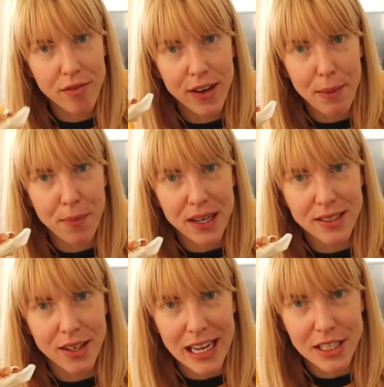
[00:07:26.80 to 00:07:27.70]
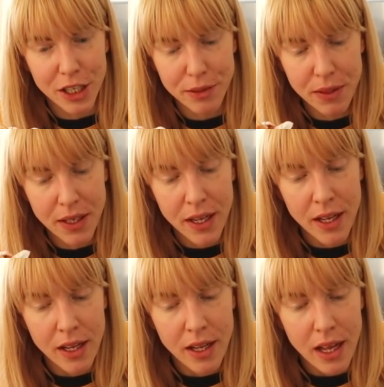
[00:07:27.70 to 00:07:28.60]
flatbreads later,
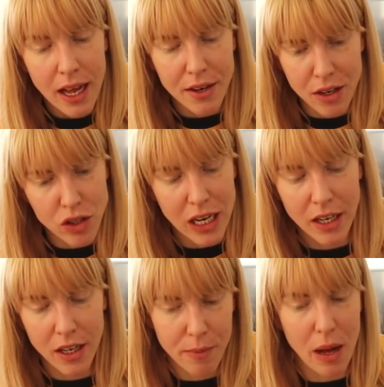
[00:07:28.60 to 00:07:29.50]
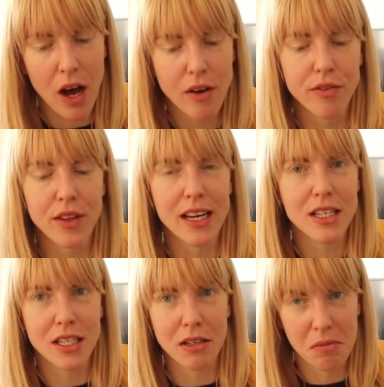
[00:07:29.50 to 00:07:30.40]
and it looks like about half of
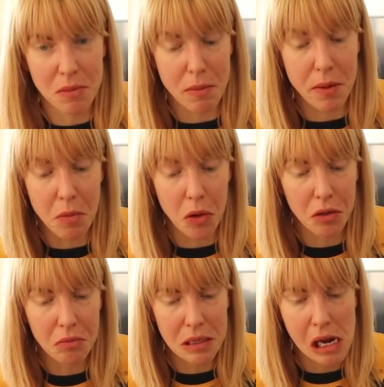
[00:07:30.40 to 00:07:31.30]
this, maybe a bit more.